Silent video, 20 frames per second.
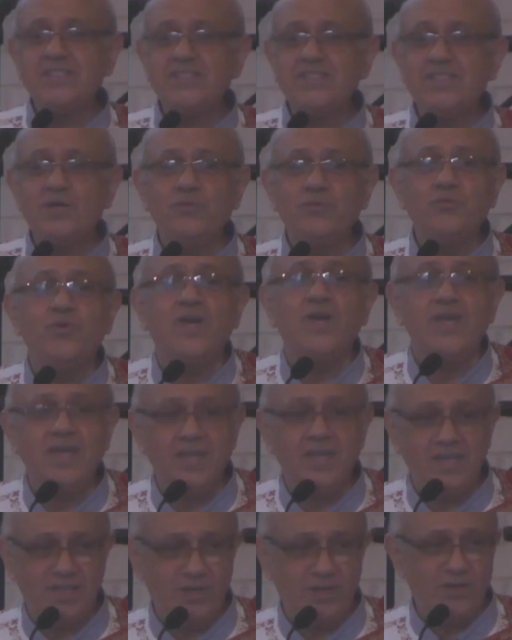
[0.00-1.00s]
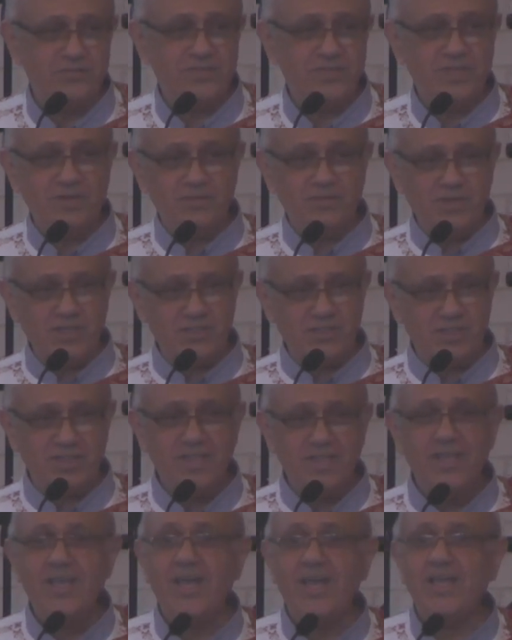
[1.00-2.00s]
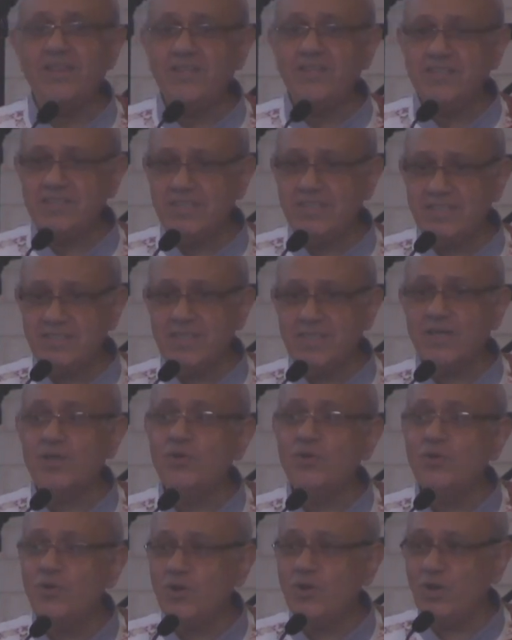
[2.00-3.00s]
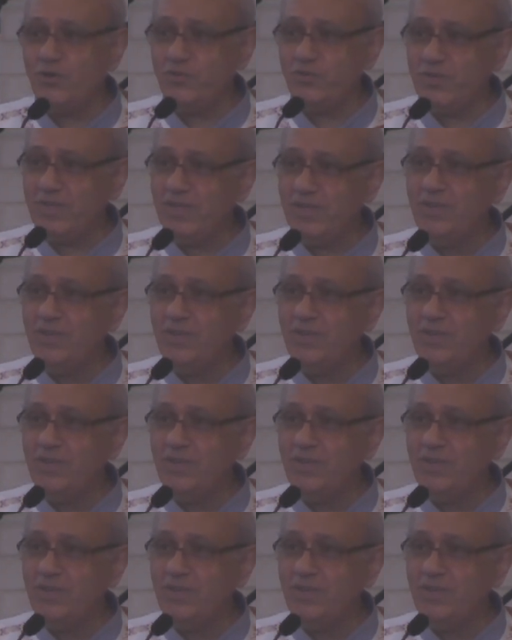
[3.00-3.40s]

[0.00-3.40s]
the way of salvation, and this is the goal of the